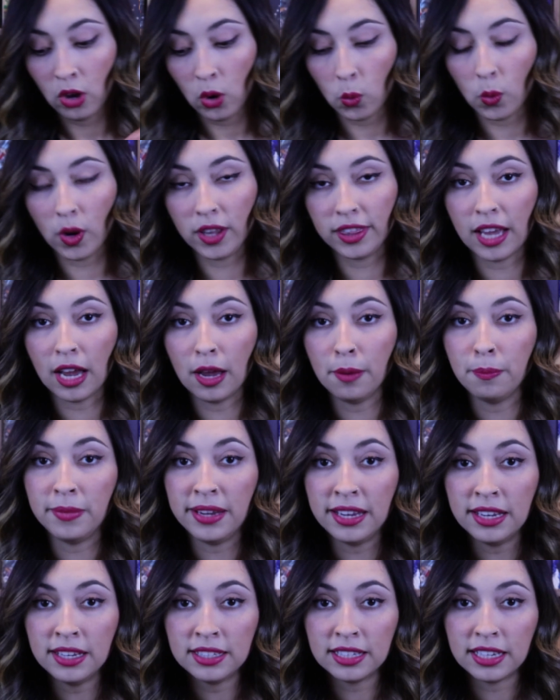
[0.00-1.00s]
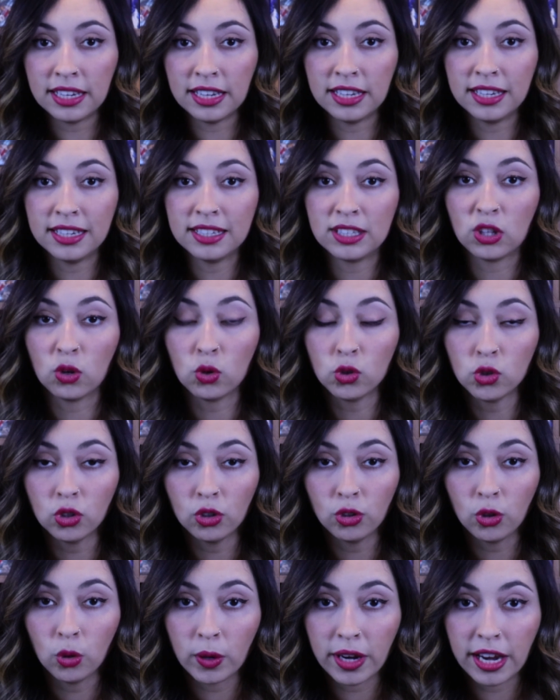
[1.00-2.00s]
What that means is those are
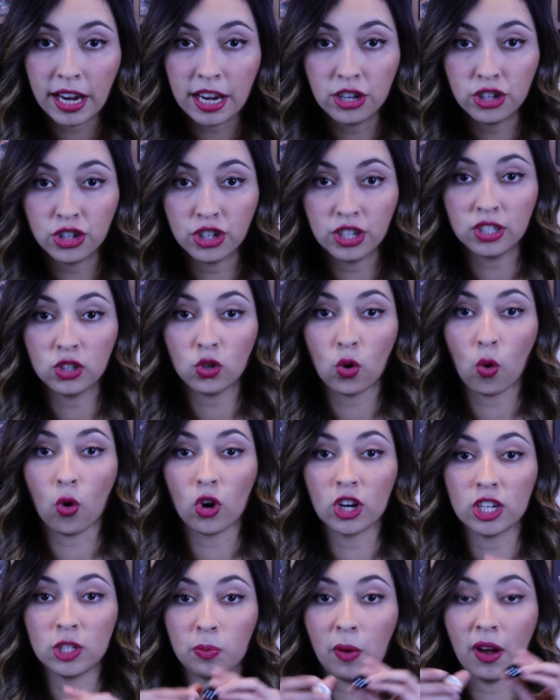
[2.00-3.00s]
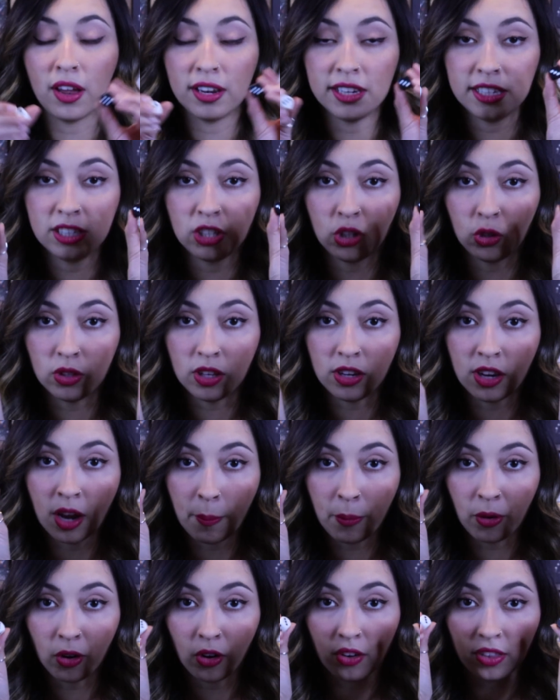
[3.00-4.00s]
locations corresponding to the
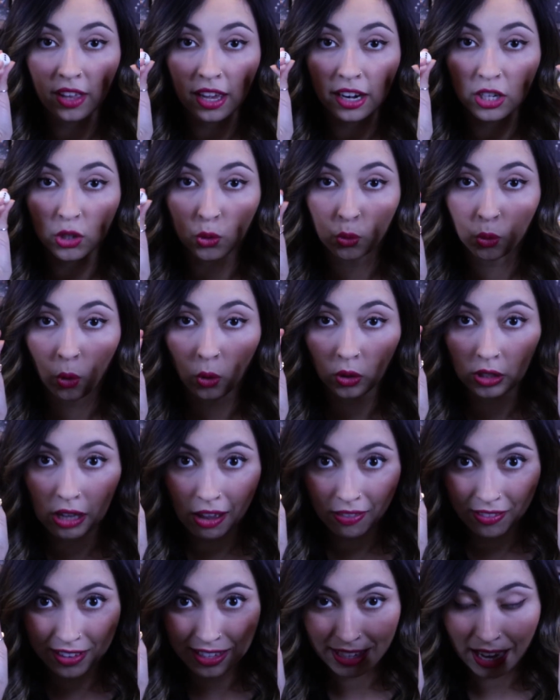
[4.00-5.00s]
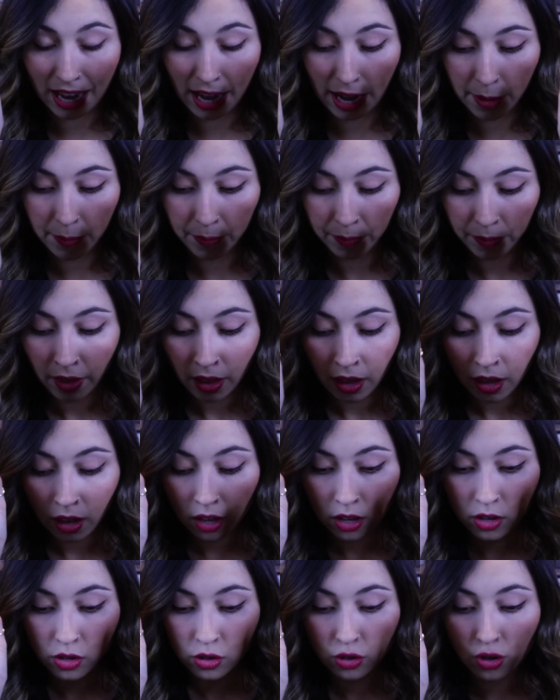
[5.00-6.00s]
number that is rolled on the die.
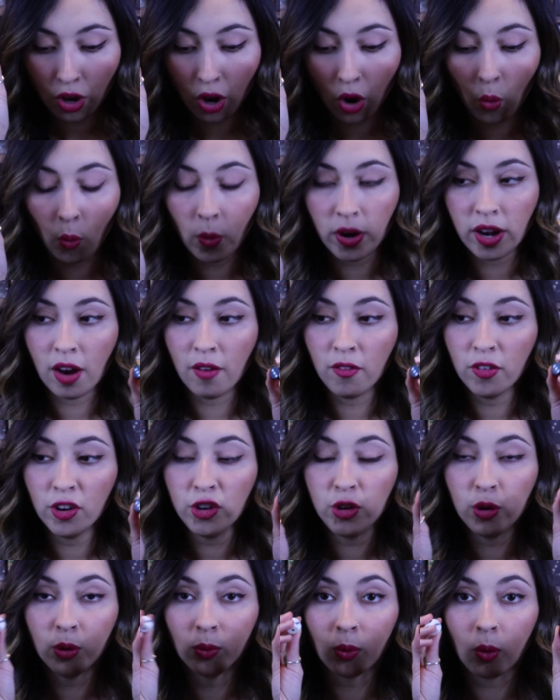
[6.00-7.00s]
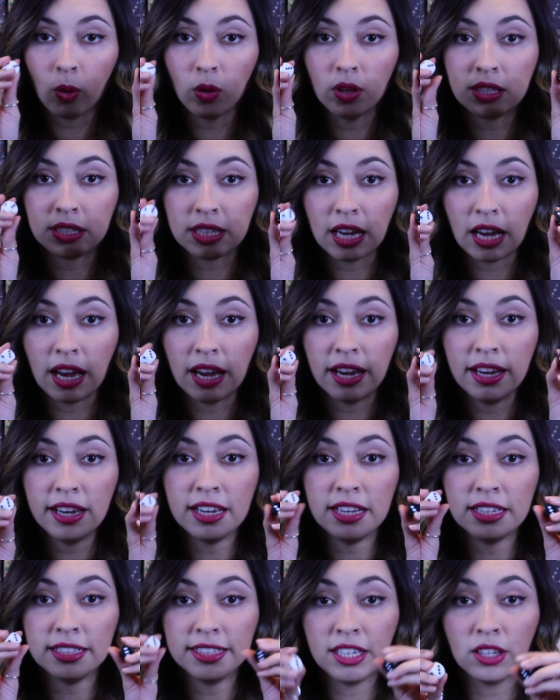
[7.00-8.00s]
So whenever you roll a die,
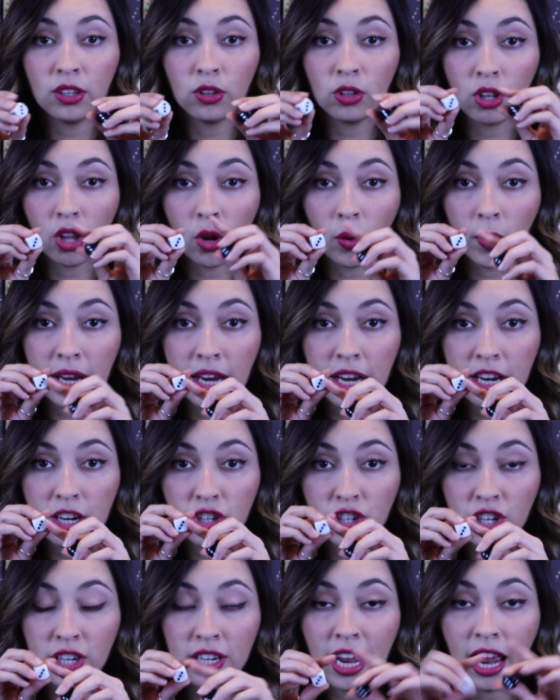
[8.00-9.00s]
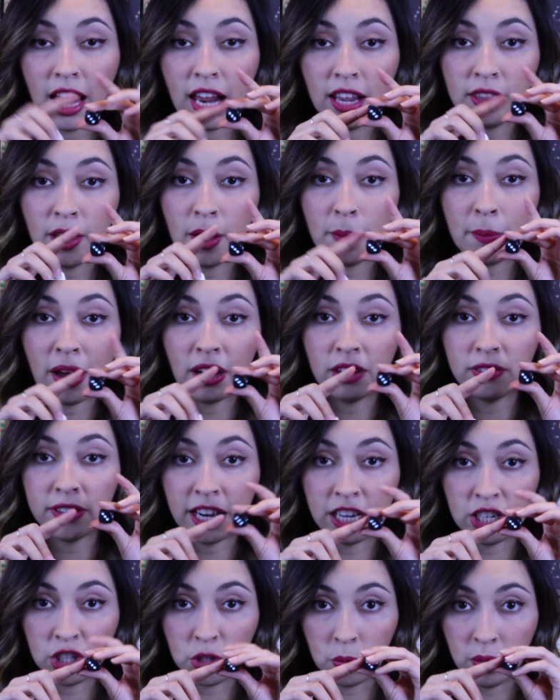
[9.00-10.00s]
it's either the location and the amount of
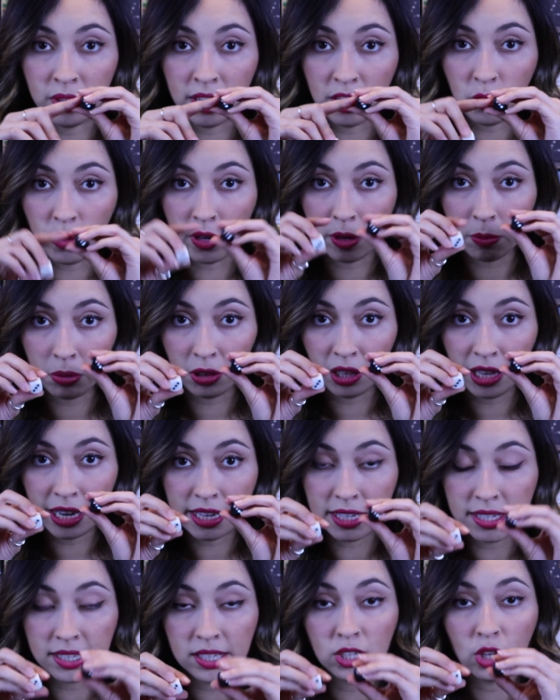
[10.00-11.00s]
henchmen that you can place.